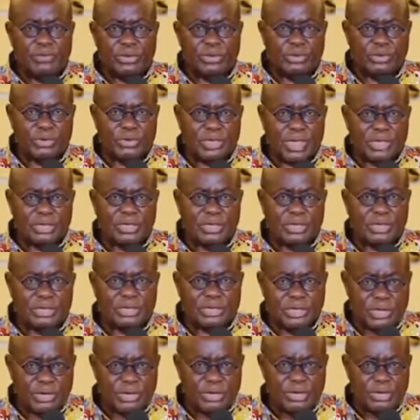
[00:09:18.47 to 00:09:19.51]
Government will thus
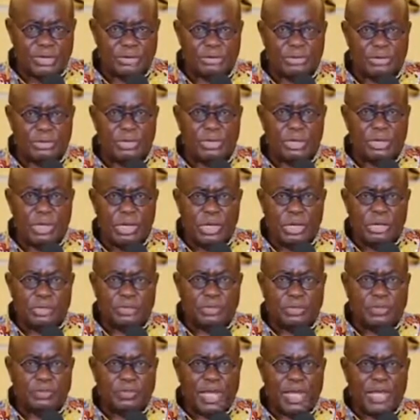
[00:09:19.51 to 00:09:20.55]
continue
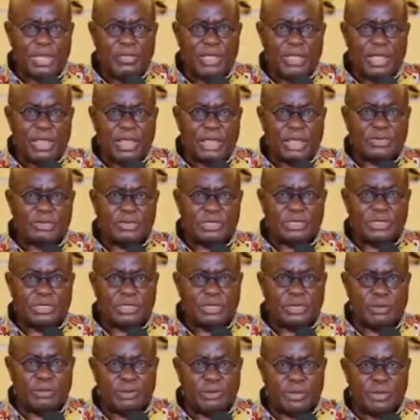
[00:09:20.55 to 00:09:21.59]
to pay the
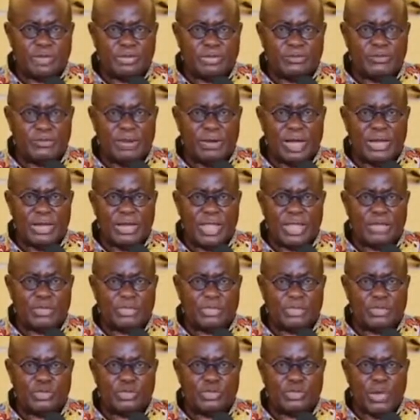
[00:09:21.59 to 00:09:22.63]
electricity bills for our
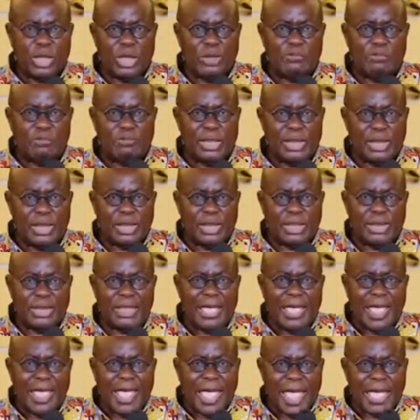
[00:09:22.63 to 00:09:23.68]
nation's 1
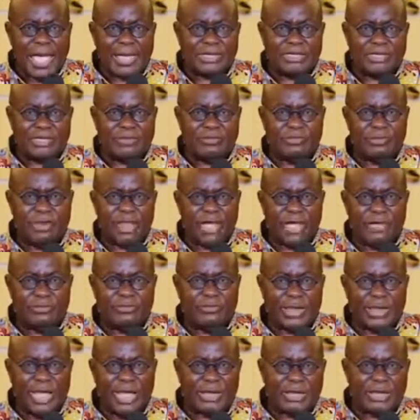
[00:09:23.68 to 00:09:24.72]
million active
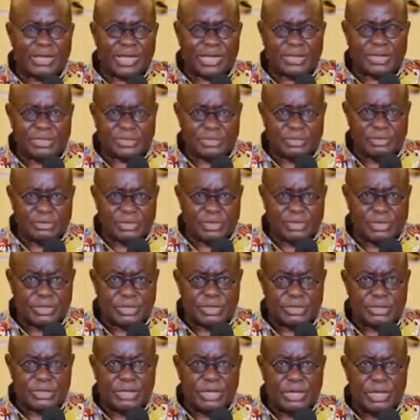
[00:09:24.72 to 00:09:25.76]
lifeline
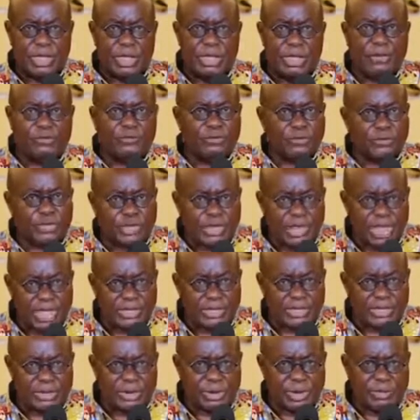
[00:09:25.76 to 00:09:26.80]
customers for the
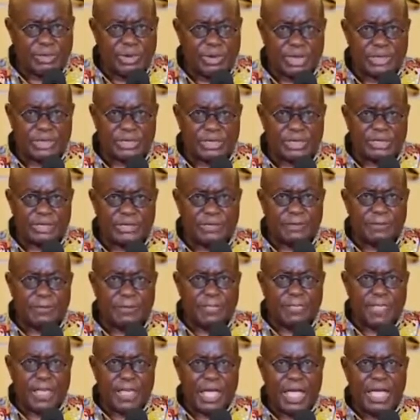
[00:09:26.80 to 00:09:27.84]
next 3 months,
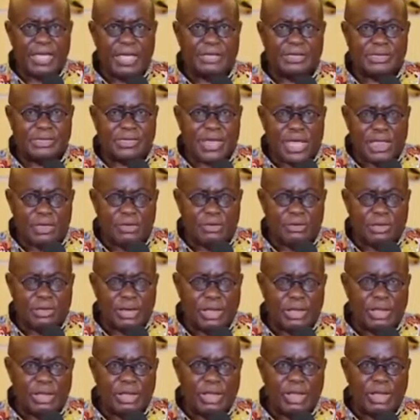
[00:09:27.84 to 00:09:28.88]
i.e.
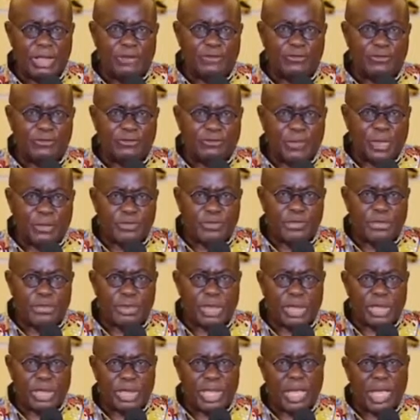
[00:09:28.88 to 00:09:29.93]
January,
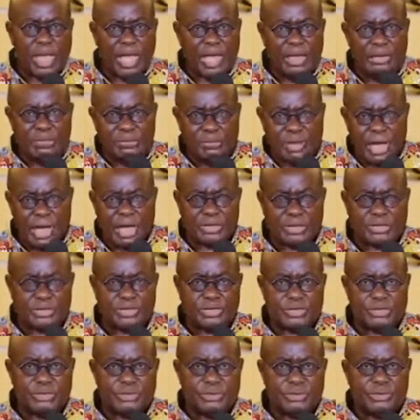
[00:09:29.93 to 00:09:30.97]
February, and
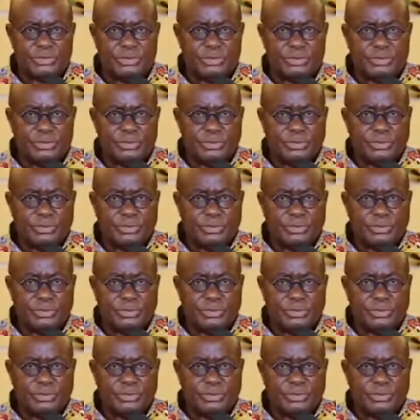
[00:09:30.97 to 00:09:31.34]
March.